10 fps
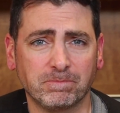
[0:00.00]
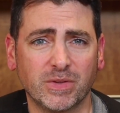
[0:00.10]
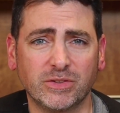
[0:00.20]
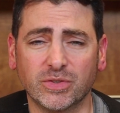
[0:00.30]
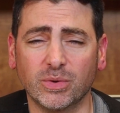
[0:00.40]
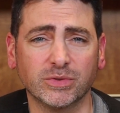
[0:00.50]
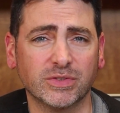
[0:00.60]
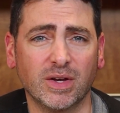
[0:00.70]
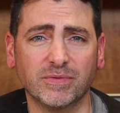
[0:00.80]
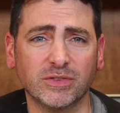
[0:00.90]
It's your own
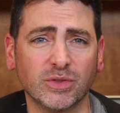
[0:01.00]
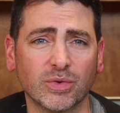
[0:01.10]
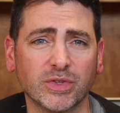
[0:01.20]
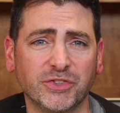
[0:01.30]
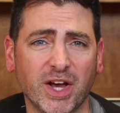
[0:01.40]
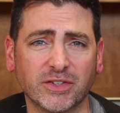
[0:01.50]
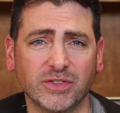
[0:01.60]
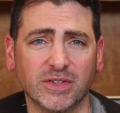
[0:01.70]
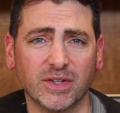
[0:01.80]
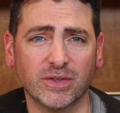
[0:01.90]
stuff. There's no
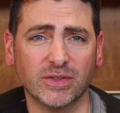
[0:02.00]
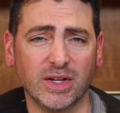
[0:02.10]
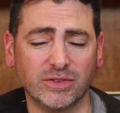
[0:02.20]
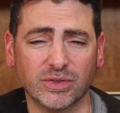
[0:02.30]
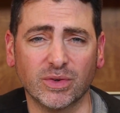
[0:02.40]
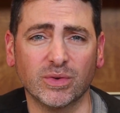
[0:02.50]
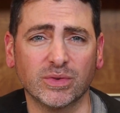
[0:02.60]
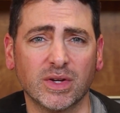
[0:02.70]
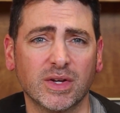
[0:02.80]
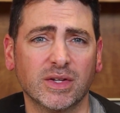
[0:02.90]
rejection here. It's your
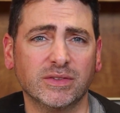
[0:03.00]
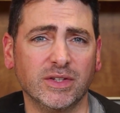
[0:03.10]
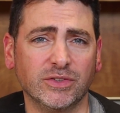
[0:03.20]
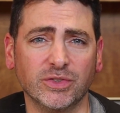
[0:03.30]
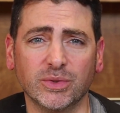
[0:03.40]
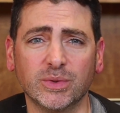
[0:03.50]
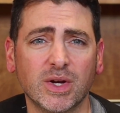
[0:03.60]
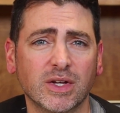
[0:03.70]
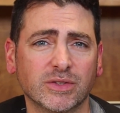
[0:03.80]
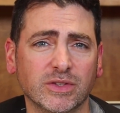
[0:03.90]
own tissue,
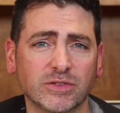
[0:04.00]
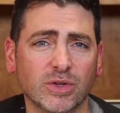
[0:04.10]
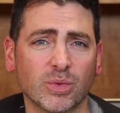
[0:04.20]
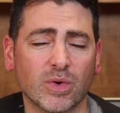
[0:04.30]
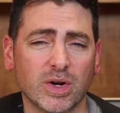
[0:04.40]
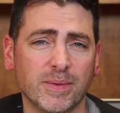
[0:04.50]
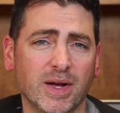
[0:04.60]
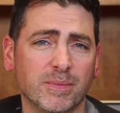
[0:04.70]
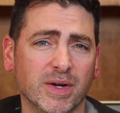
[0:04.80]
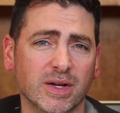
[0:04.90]
so there's no worry
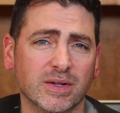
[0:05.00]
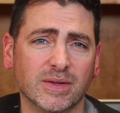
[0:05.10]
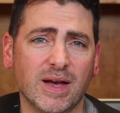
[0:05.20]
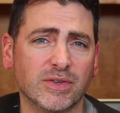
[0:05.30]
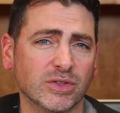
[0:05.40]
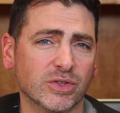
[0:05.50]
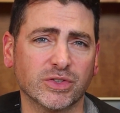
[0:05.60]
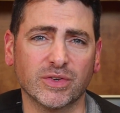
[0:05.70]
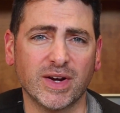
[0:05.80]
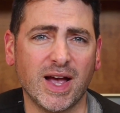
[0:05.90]
about, am I going to have an
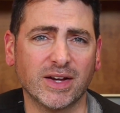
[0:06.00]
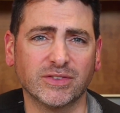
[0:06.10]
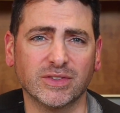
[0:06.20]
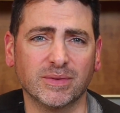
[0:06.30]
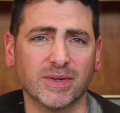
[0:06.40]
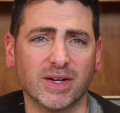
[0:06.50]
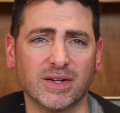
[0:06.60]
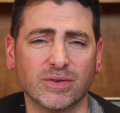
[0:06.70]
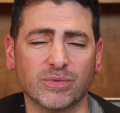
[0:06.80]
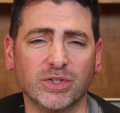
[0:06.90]
allergic reaction? Am I
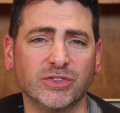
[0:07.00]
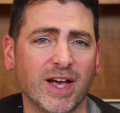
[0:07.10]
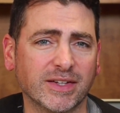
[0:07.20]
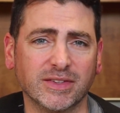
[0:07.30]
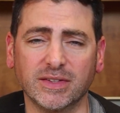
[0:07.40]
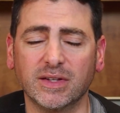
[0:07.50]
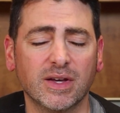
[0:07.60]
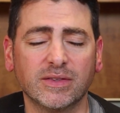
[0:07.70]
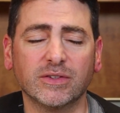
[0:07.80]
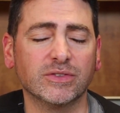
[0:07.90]
going to reject it?
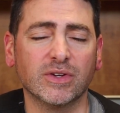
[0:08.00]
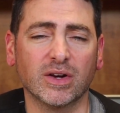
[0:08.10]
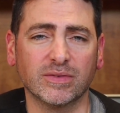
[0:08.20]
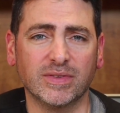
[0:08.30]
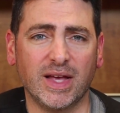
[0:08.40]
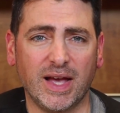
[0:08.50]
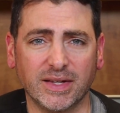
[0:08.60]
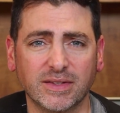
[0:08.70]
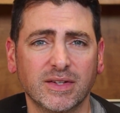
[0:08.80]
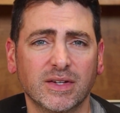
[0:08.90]
There's none of
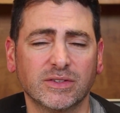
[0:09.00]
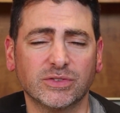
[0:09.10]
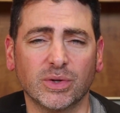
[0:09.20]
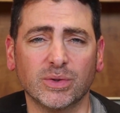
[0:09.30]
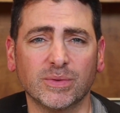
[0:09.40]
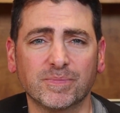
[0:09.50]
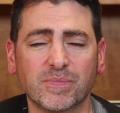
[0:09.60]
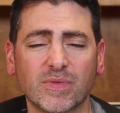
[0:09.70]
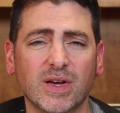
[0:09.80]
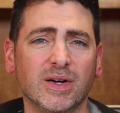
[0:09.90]
that. So
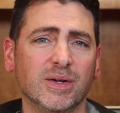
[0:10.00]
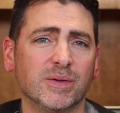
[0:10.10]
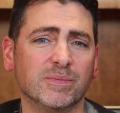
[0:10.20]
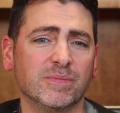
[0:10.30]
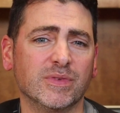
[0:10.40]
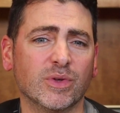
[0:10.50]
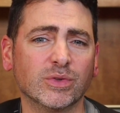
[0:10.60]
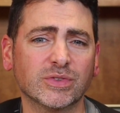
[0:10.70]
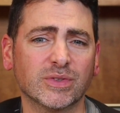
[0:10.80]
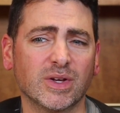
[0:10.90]

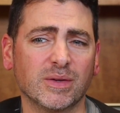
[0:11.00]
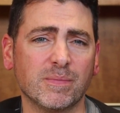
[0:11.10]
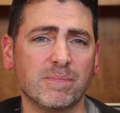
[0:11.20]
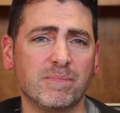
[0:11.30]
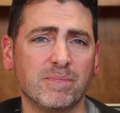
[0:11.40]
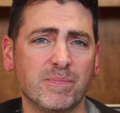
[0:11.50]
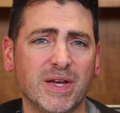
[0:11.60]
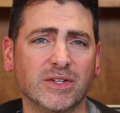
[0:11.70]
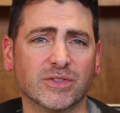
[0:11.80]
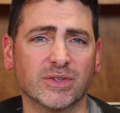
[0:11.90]
those are
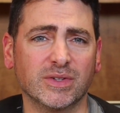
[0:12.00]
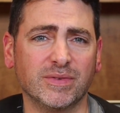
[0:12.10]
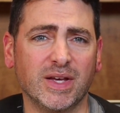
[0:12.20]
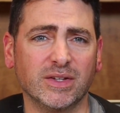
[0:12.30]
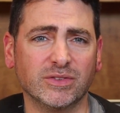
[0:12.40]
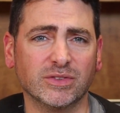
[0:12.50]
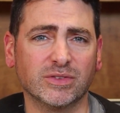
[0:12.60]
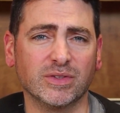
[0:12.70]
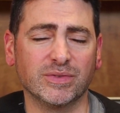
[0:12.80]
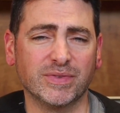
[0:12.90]
major advantages
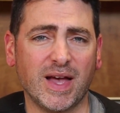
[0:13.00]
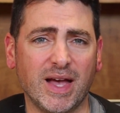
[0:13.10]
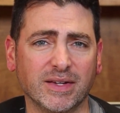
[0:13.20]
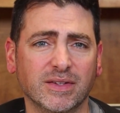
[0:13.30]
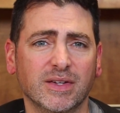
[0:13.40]
to the fat.